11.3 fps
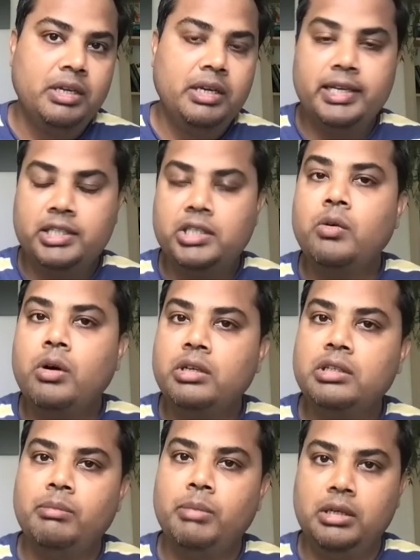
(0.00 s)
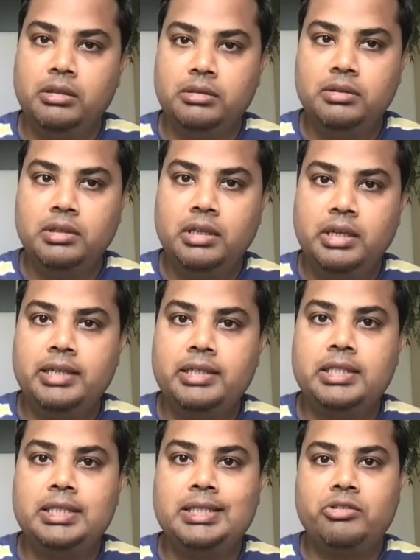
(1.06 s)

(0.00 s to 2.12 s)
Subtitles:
Let's go out in the middle. Let's